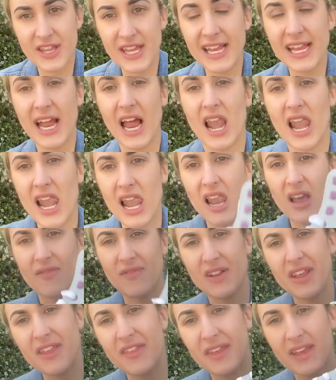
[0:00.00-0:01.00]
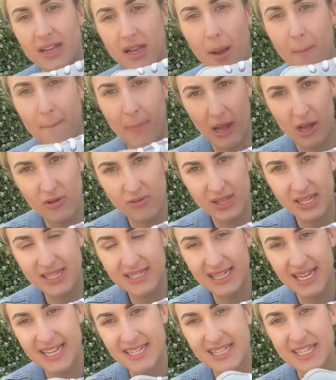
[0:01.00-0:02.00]
The lovely thing about these
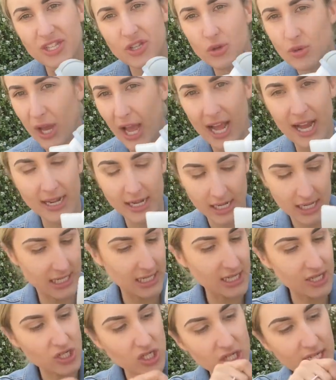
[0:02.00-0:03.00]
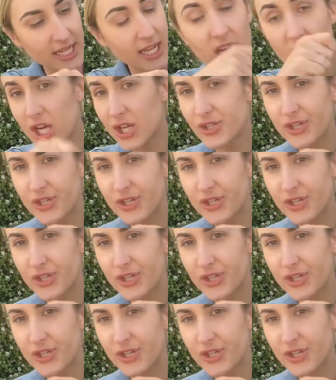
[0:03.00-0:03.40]
skates is you can literally